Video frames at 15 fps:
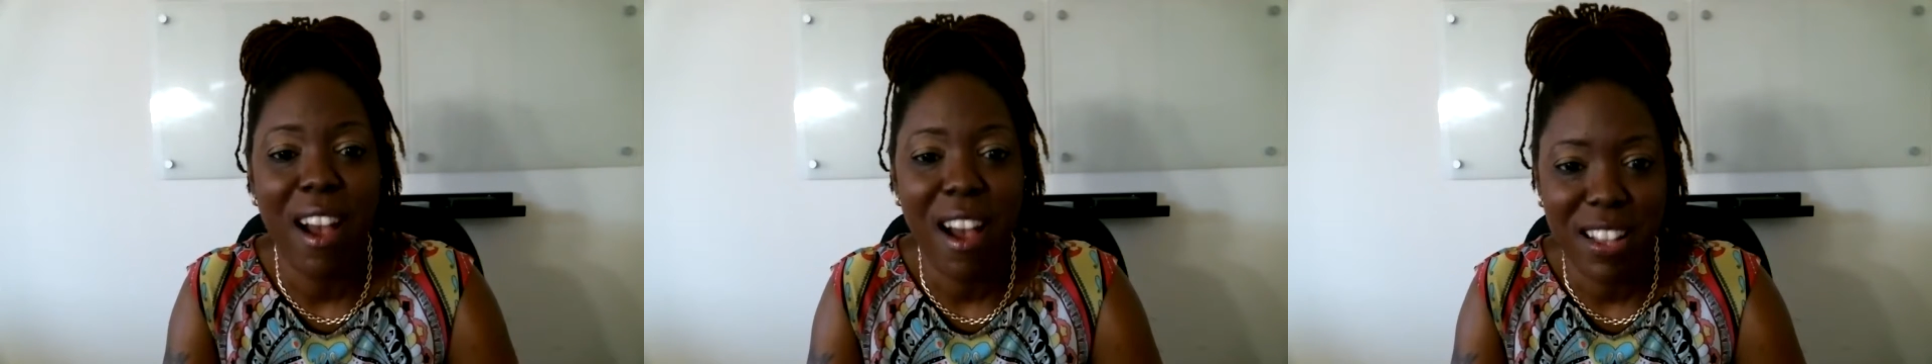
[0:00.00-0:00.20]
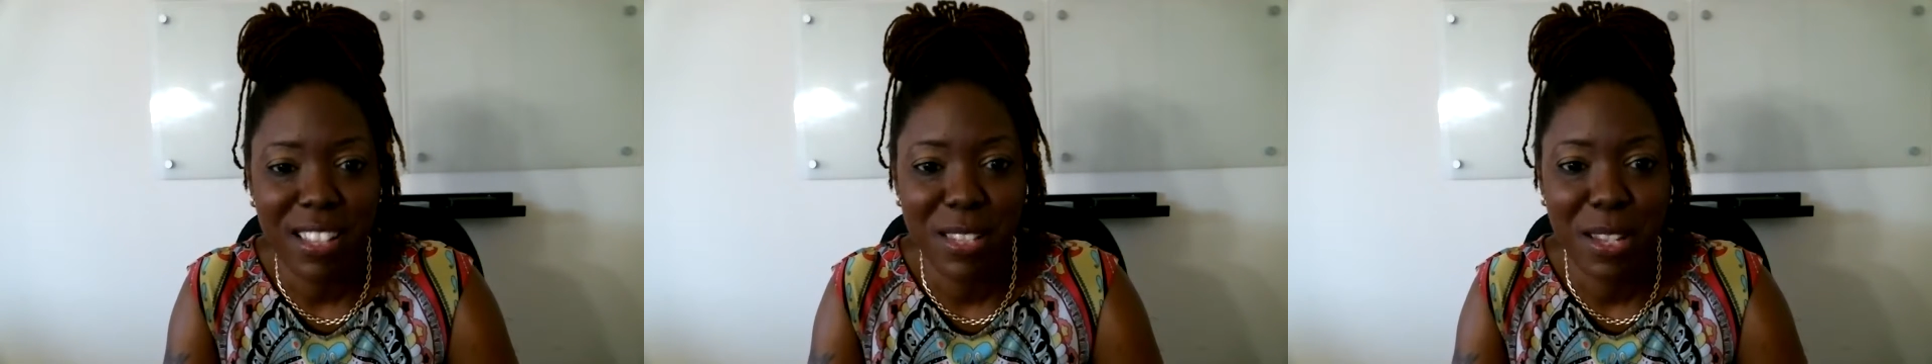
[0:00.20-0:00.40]

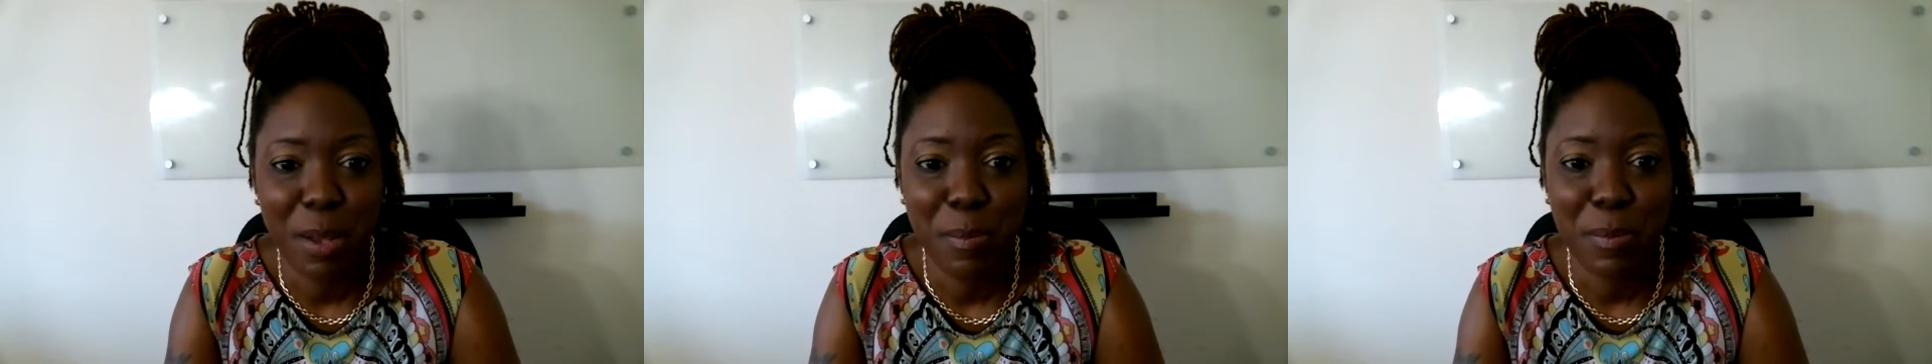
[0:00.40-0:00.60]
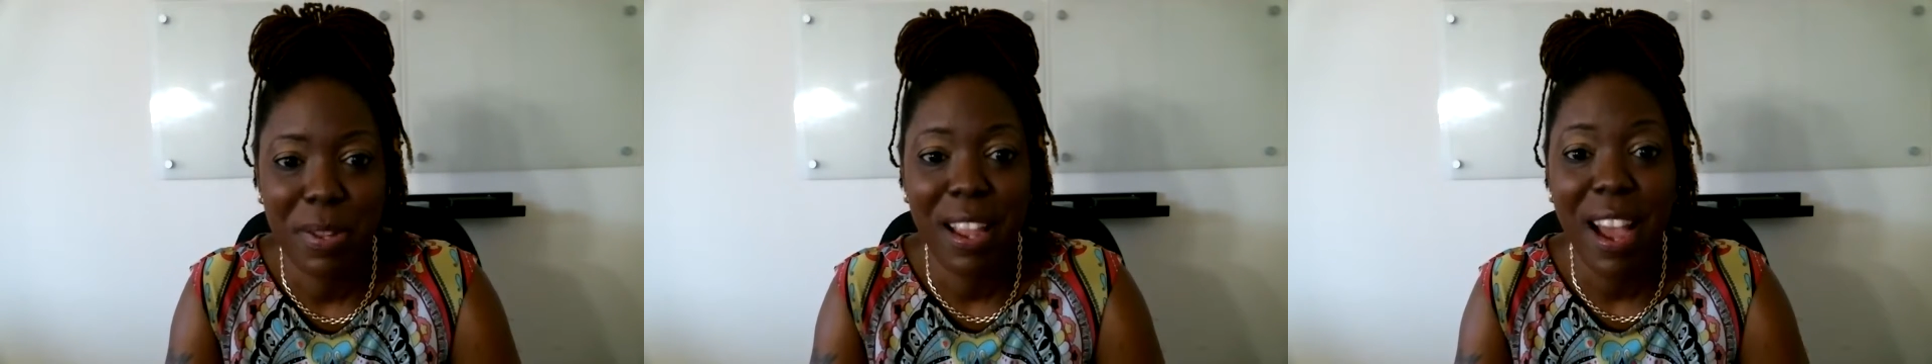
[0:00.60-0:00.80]

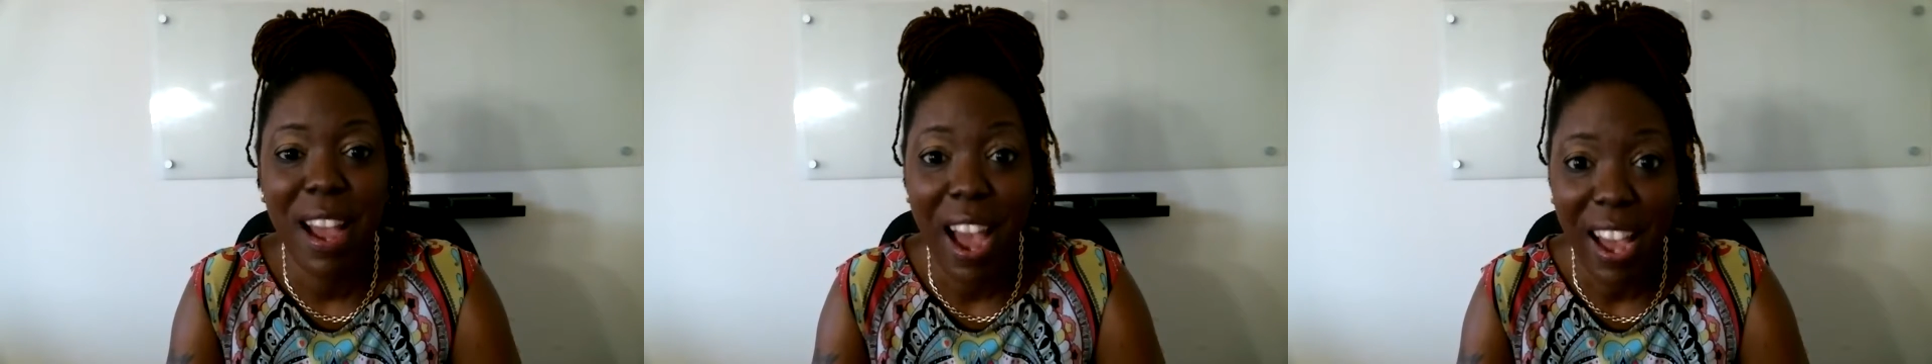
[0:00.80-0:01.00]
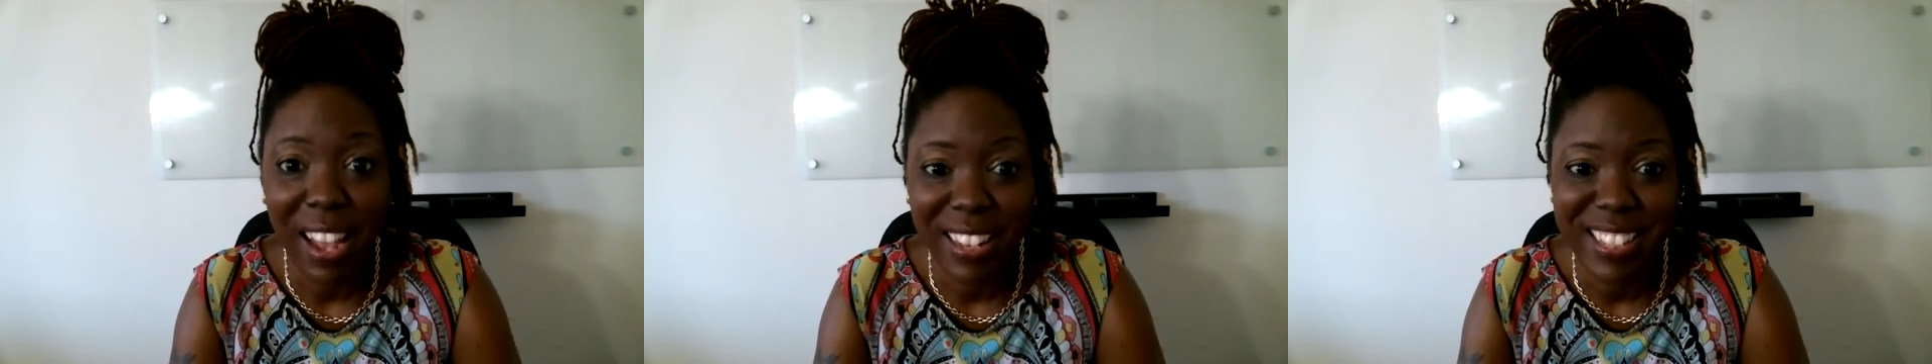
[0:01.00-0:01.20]
awesome
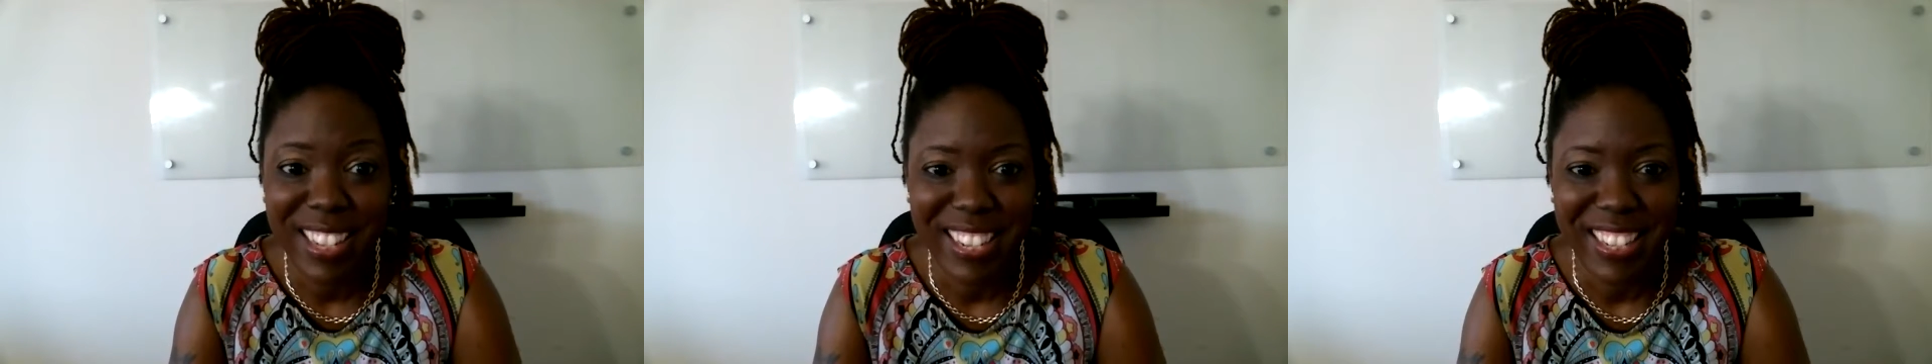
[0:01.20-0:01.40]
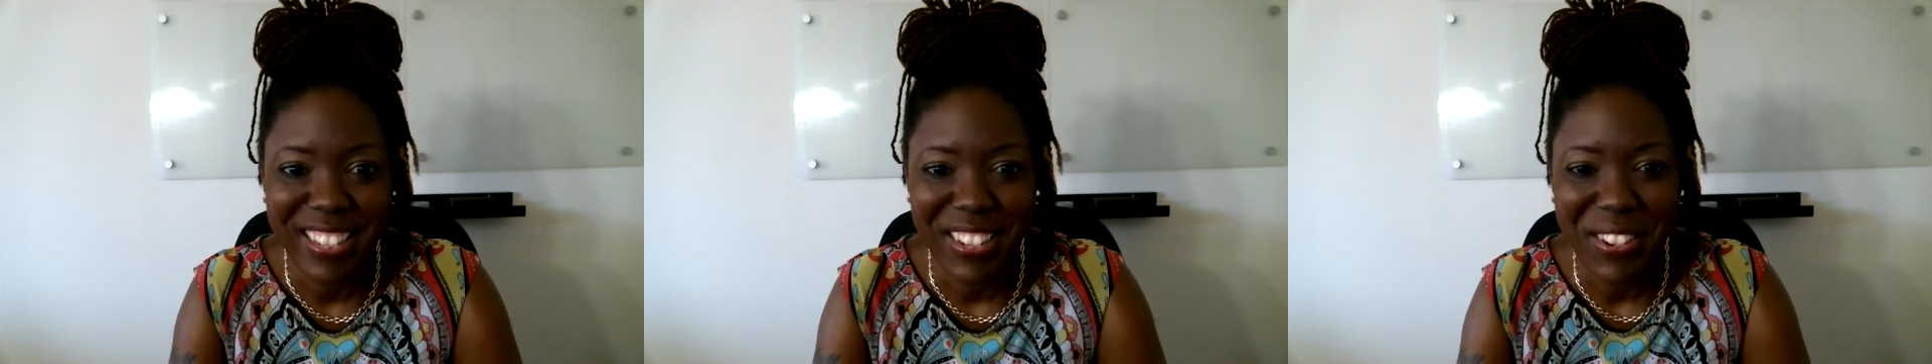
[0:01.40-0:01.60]

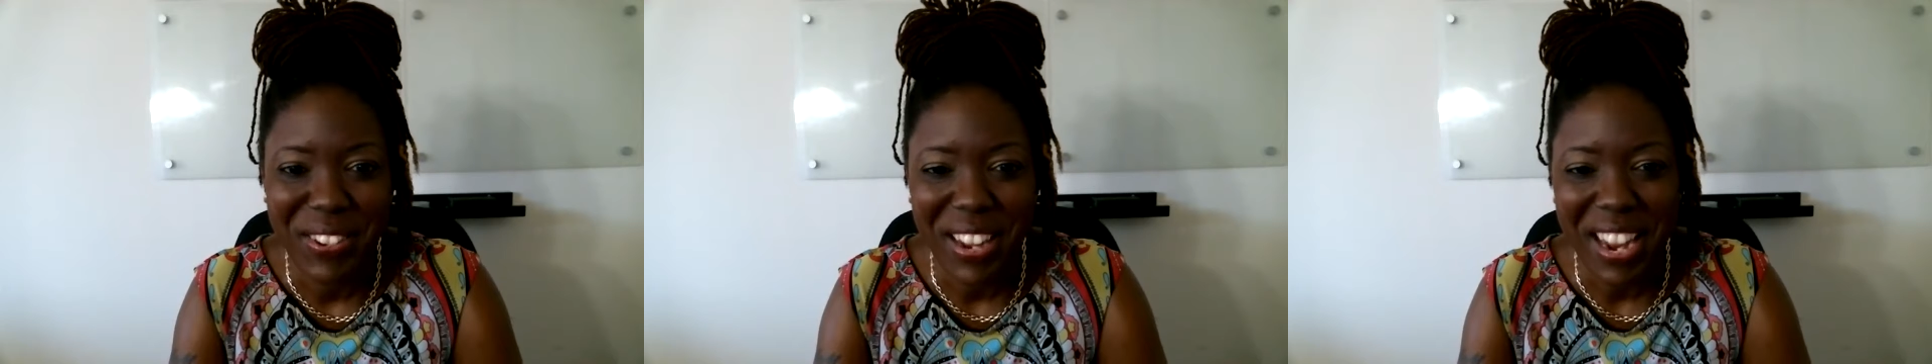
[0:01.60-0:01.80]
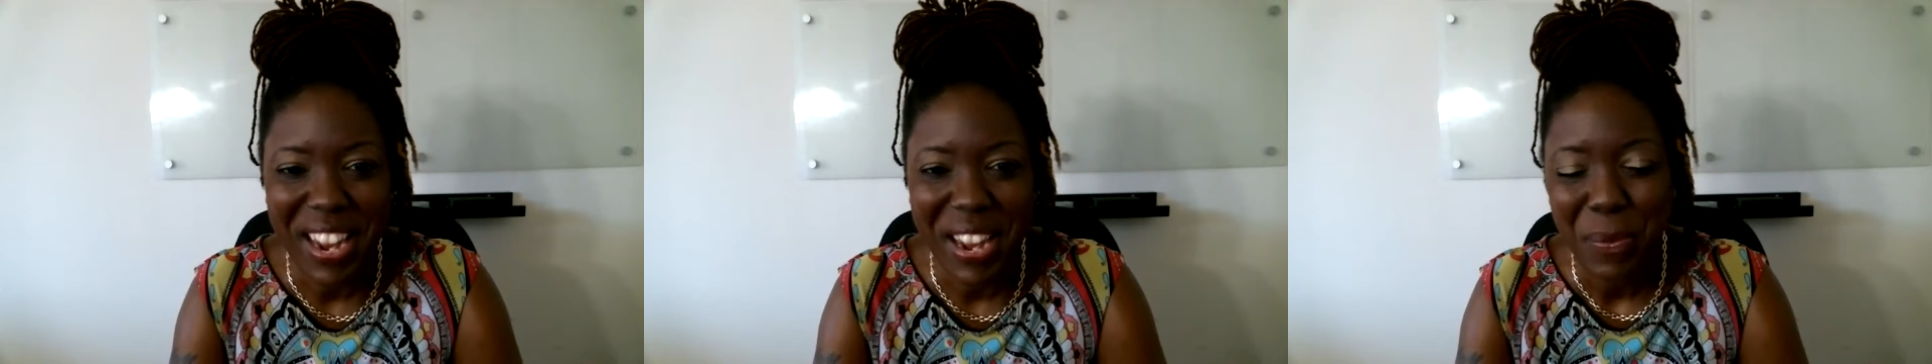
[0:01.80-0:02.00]
content.
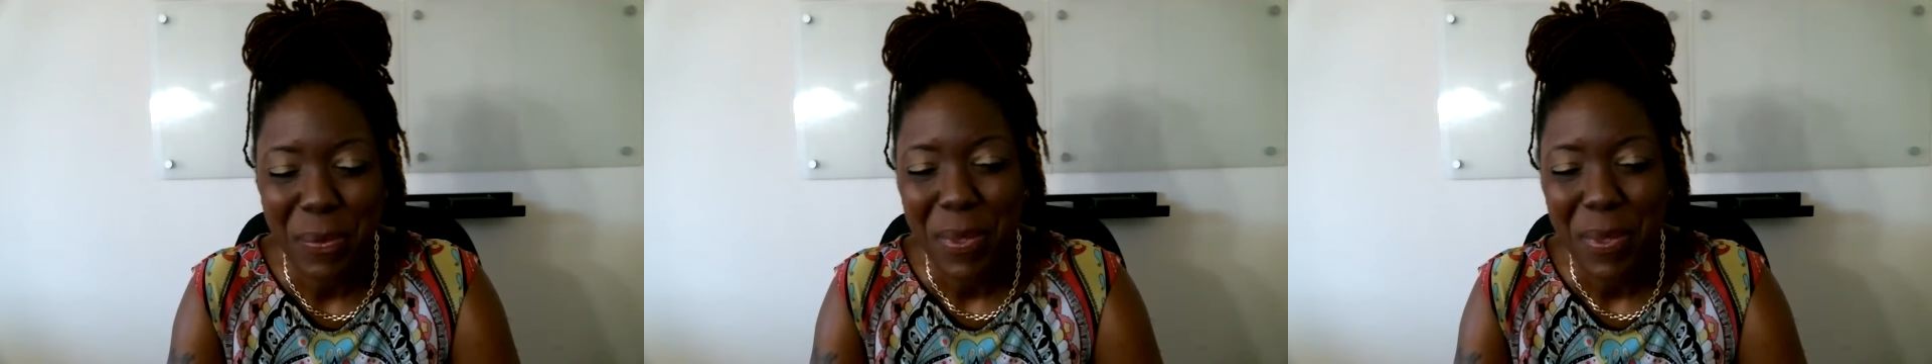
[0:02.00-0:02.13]
Okay?